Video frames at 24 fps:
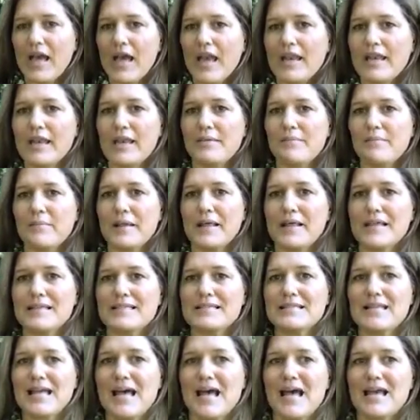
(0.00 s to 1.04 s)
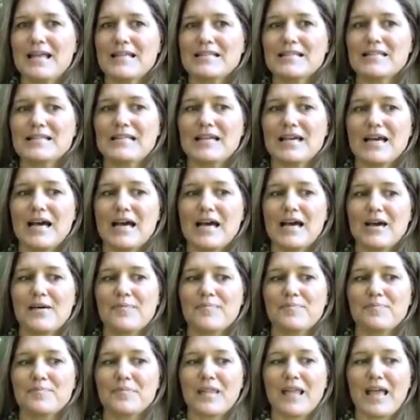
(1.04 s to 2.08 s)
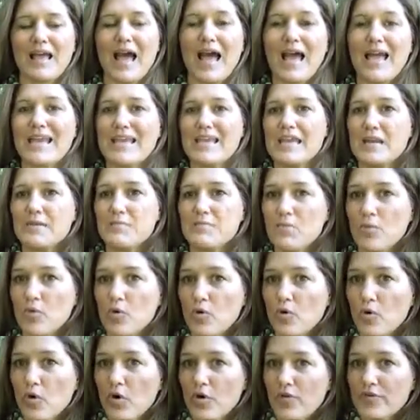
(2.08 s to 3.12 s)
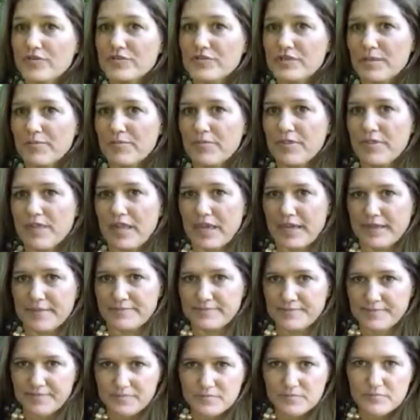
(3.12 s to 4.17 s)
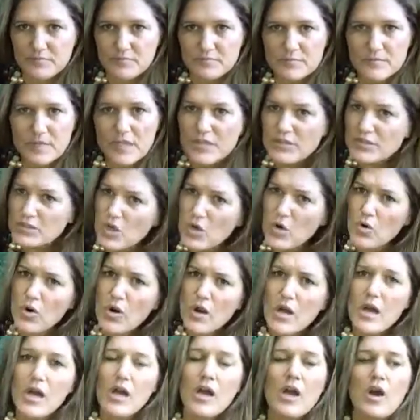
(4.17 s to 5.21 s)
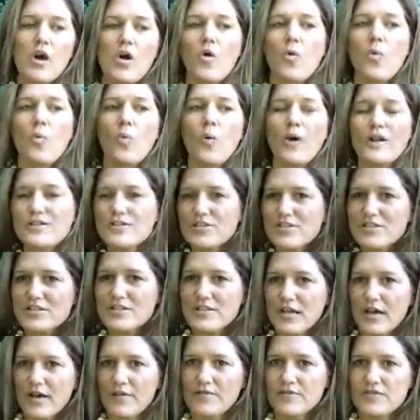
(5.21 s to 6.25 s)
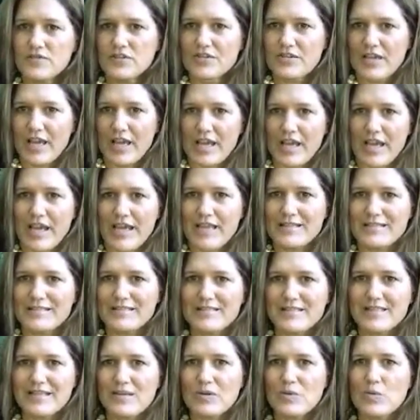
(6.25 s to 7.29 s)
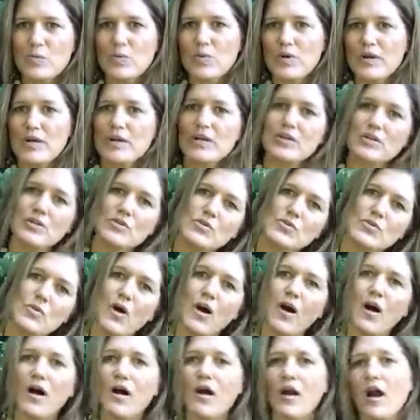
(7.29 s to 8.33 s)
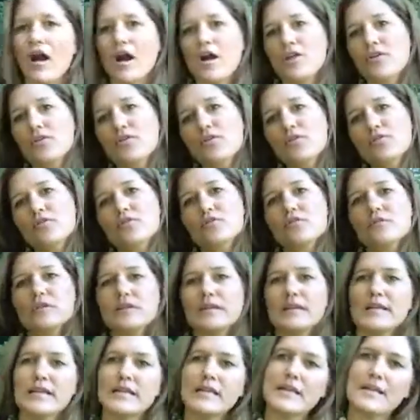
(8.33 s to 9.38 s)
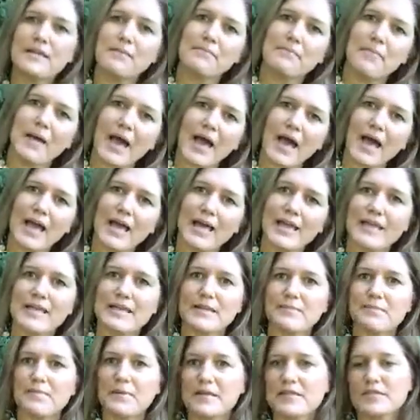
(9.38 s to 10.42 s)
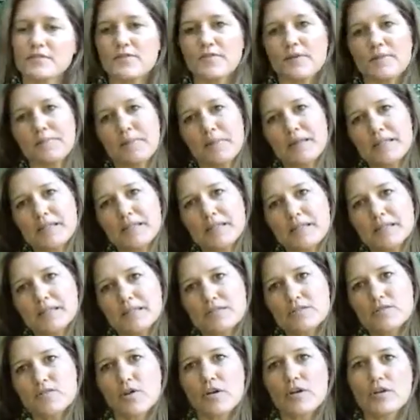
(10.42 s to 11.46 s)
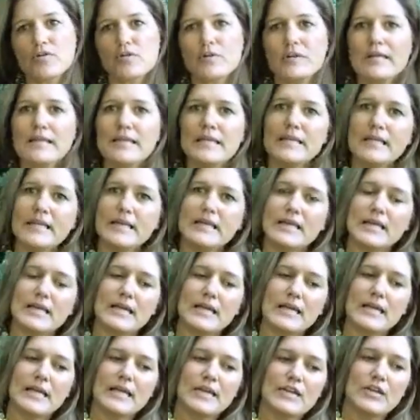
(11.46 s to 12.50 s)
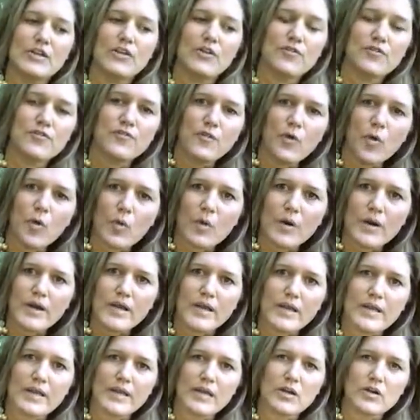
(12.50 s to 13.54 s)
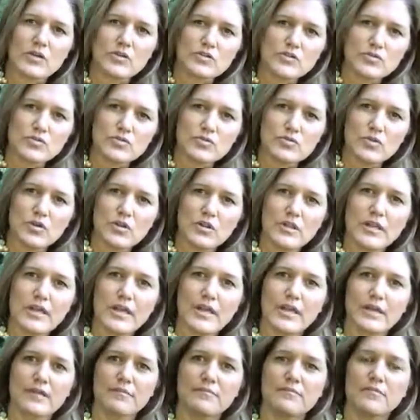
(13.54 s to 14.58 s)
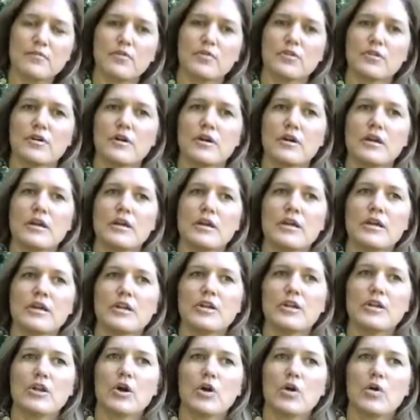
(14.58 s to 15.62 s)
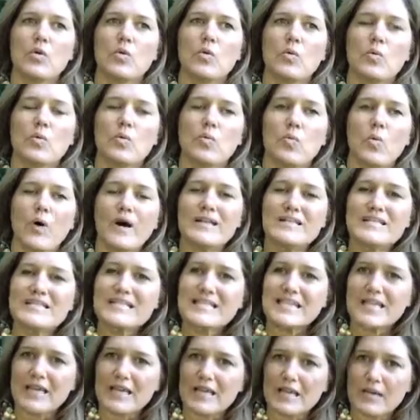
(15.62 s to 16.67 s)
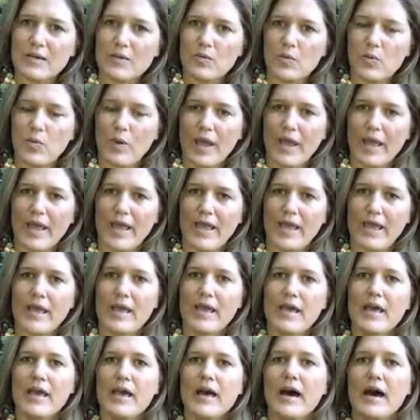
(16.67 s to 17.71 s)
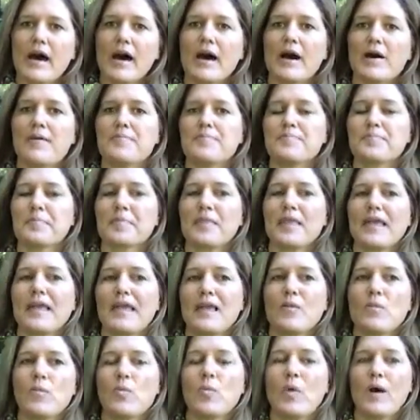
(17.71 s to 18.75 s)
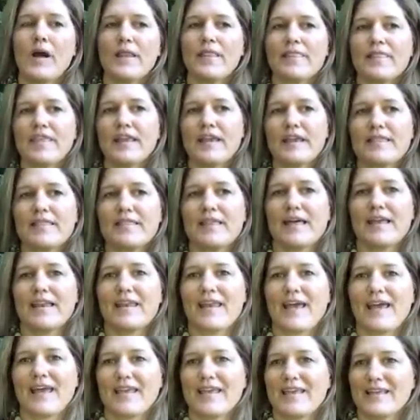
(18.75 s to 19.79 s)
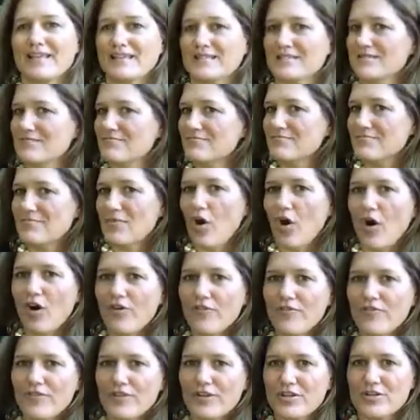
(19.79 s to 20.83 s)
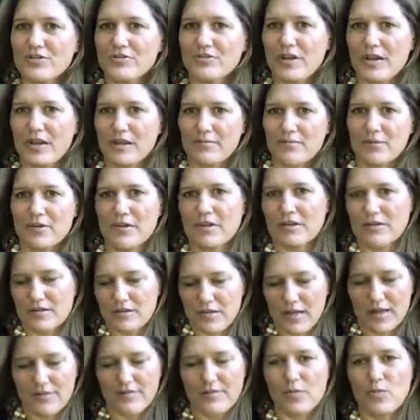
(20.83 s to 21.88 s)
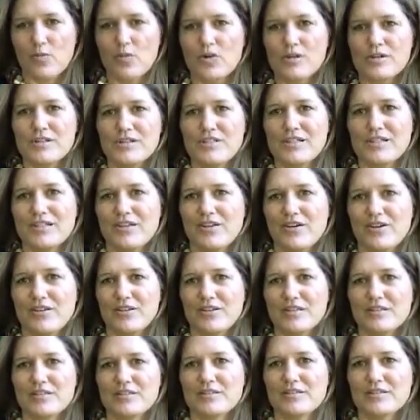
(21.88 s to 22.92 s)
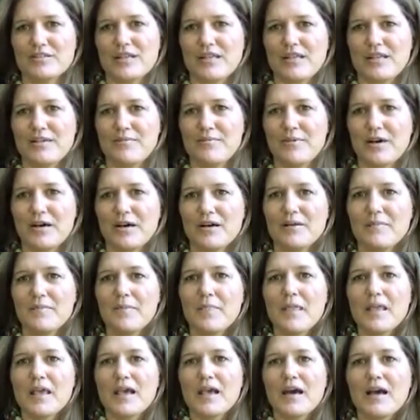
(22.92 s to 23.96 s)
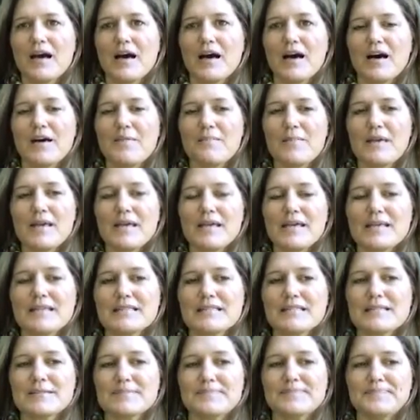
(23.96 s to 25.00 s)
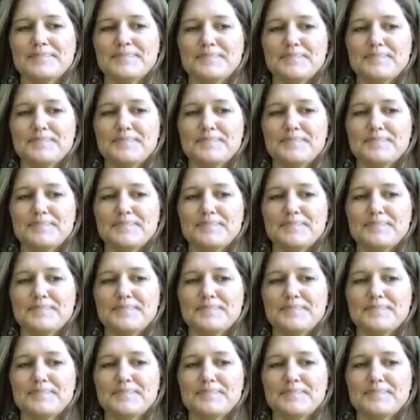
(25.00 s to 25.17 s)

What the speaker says: and in a place that I need more of something. So watch yourself today and see where you are. Are you leaning back in a place of abundance, or are you leaning, you know, forward in a controlling, more, you know, wanting way? And one thing that I can offer you, and I'm gonna have a worksheet on this email, is